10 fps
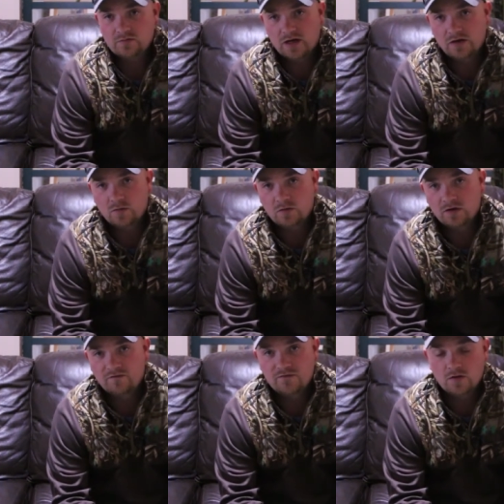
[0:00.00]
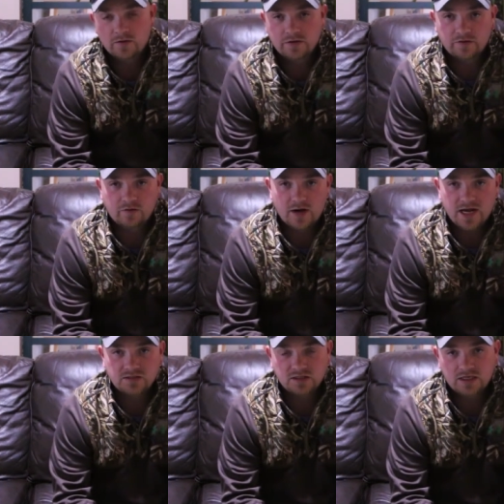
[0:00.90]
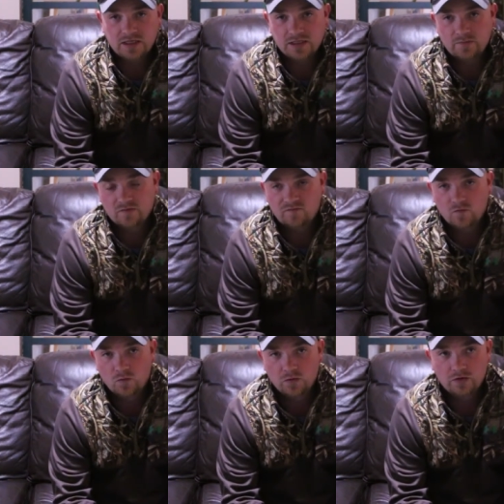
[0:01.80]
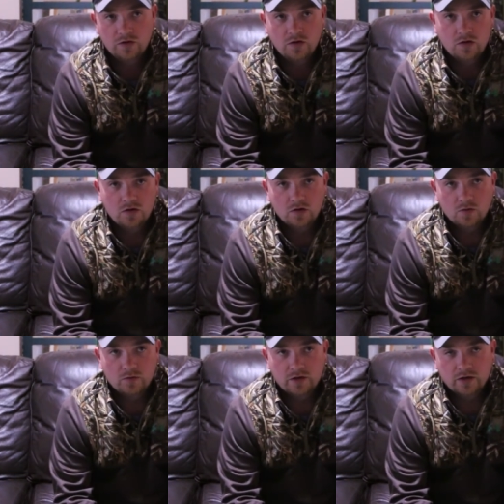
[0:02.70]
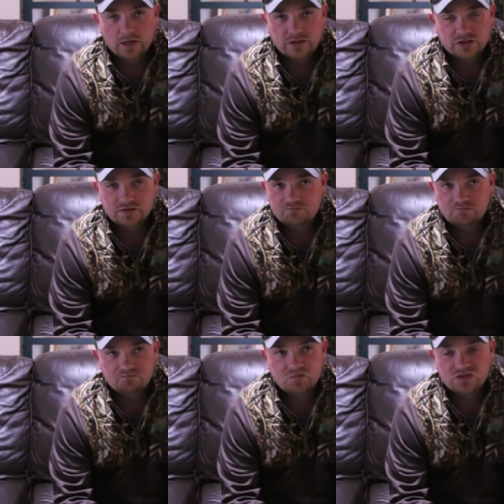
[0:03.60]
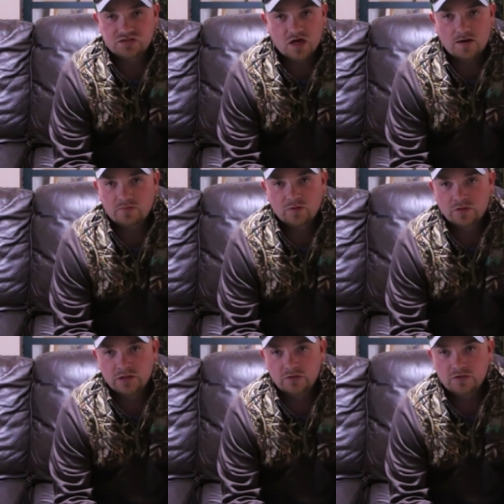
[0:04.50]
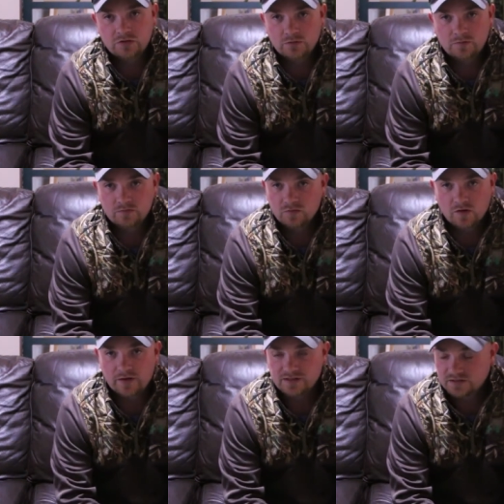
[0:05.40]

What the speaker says: I don't want to fall into the cracks like I did before, where I just stopped doing YouTube and all that